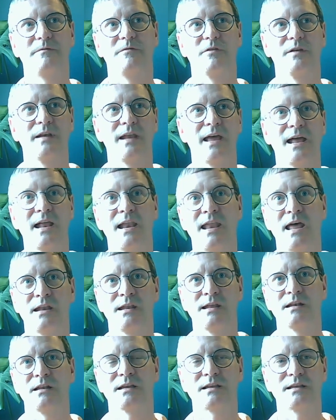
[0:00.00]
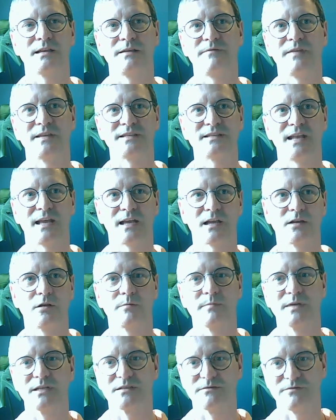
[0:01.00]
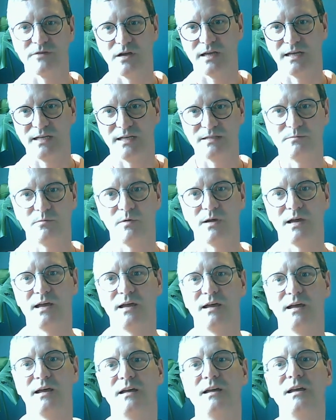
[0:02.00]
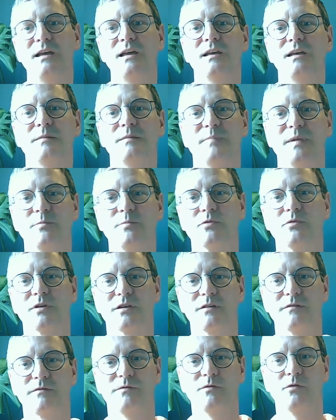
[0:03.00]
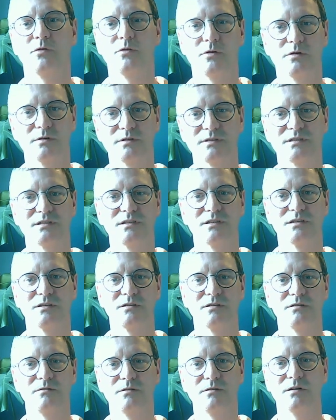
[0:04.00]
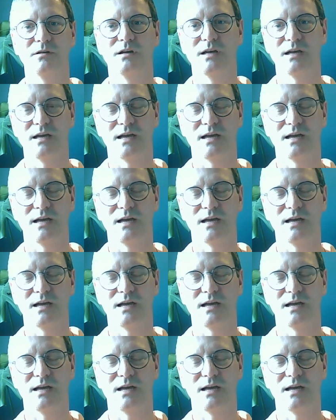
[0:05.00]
like if there's an economic divide where people can afford to